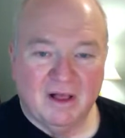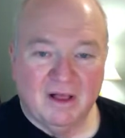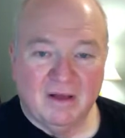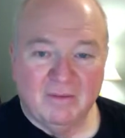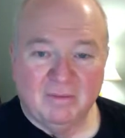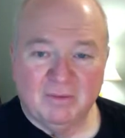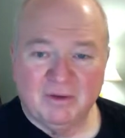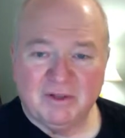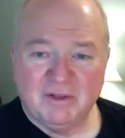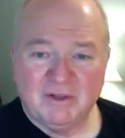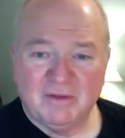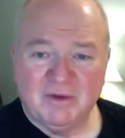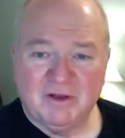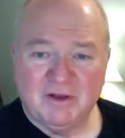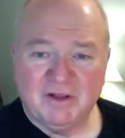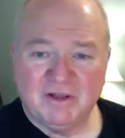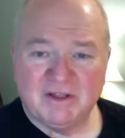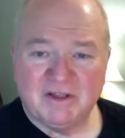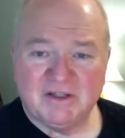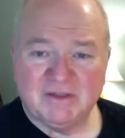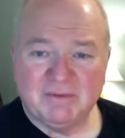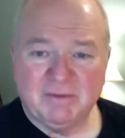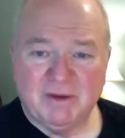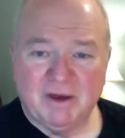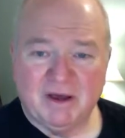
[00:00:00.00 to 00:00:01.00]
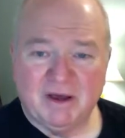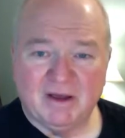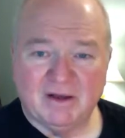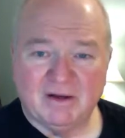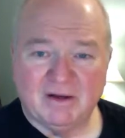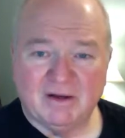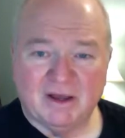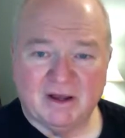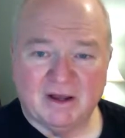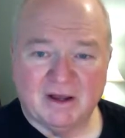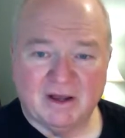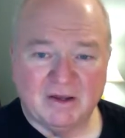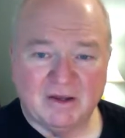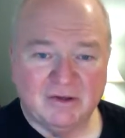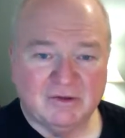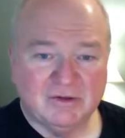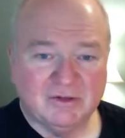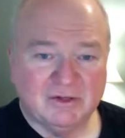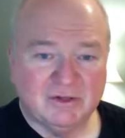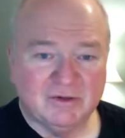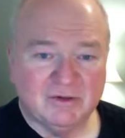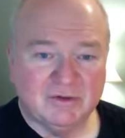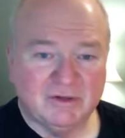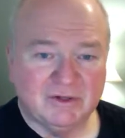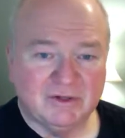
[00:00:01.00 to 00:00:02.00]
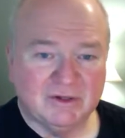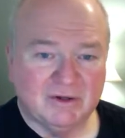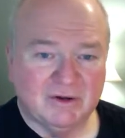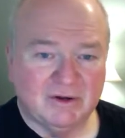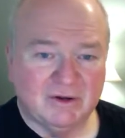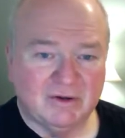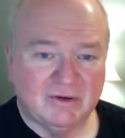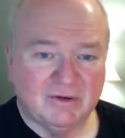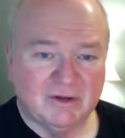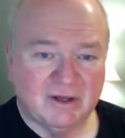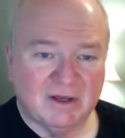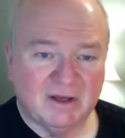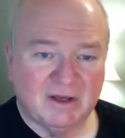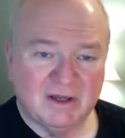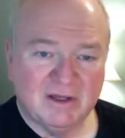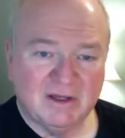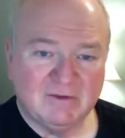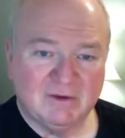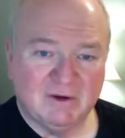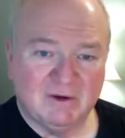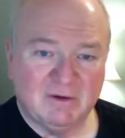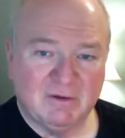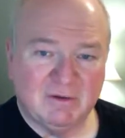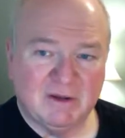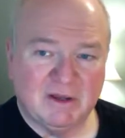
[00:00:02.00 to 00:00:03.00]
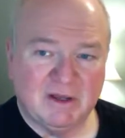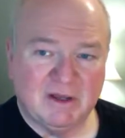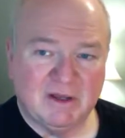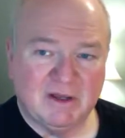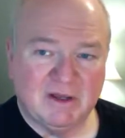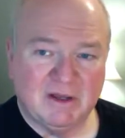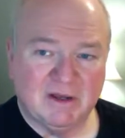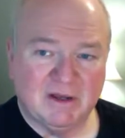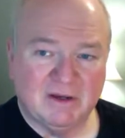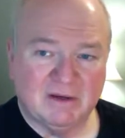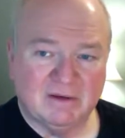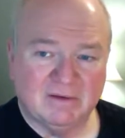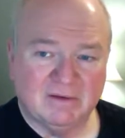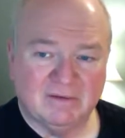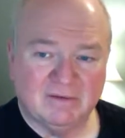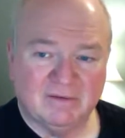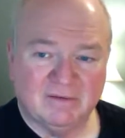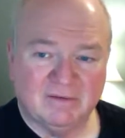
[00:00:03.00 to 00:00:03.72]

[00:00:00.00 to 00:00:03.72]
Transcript: the spot like I used to in the good old days when we could get